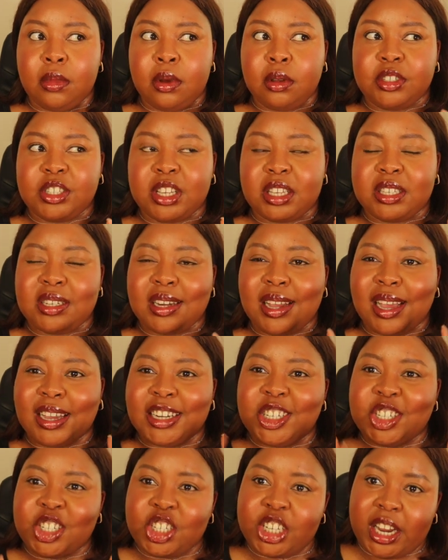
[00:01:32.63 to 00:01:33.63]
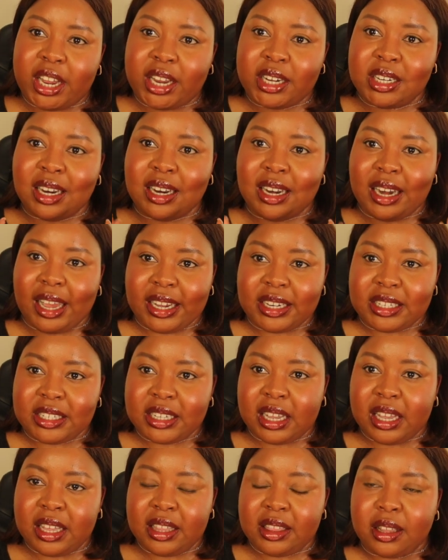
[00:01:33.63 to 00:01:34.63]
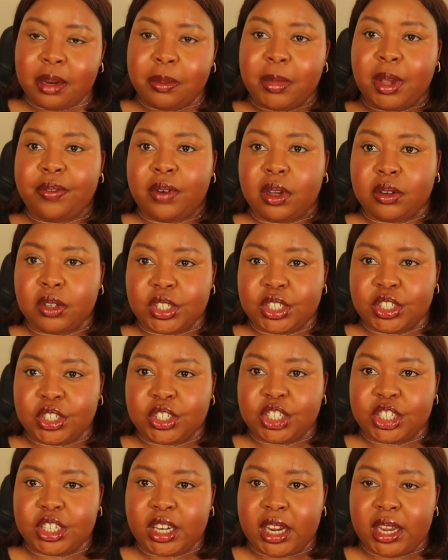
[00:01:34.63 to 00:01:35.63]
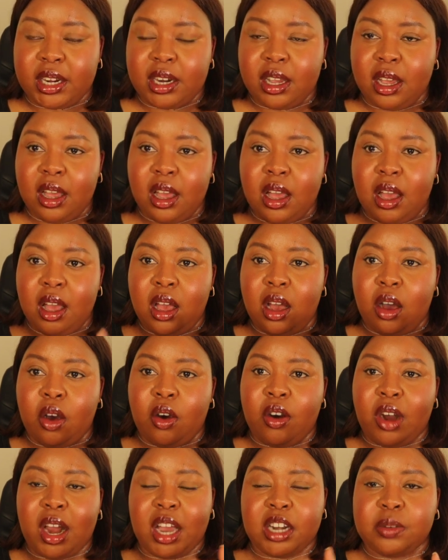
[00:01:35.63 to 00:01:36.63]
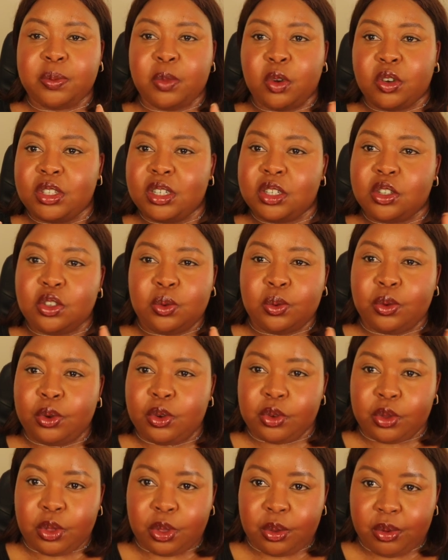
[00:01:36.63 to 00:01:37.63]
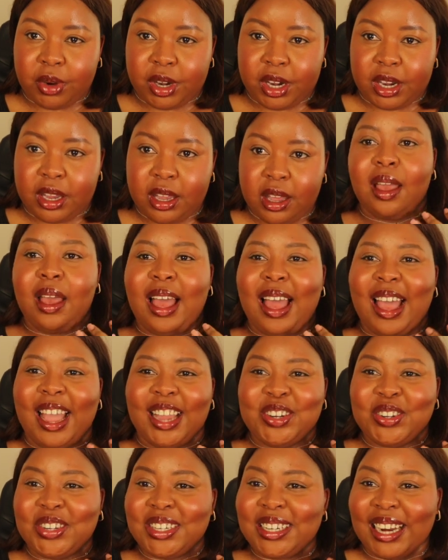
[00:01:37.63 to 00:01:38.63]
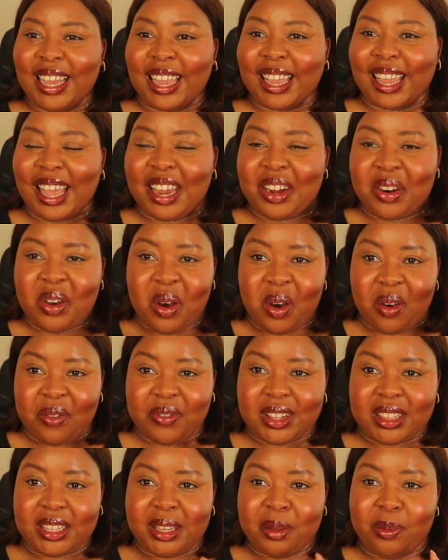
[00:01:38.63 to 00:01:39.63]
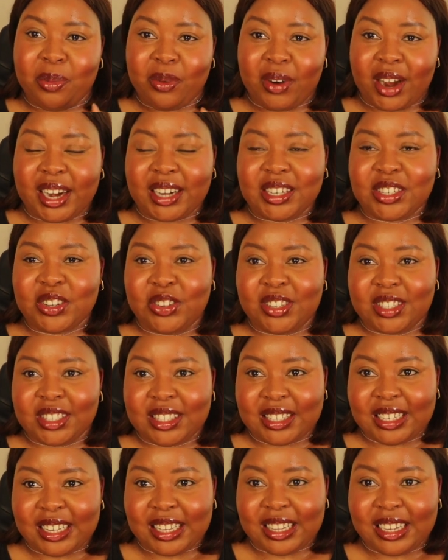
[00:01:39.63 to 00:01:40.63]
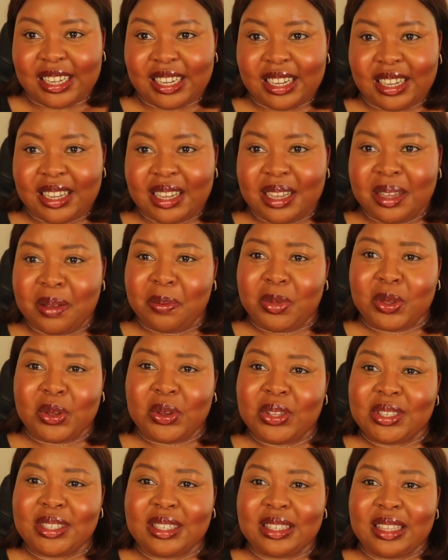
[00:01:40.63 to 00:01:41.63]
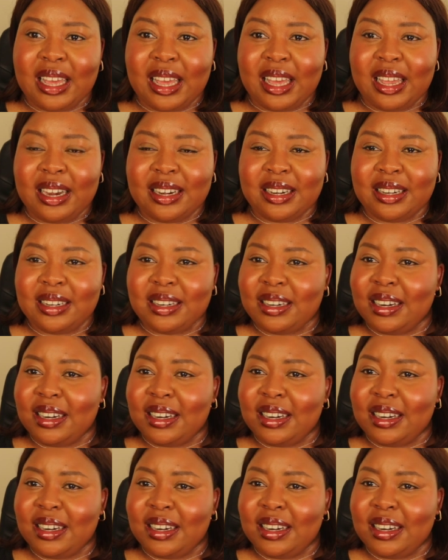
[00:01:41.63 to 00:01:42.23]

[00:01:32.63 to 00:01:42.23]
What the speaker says: just a shade lighter than my foundation shade, or at most 2 to 3. I don't like an overly bright concealer because then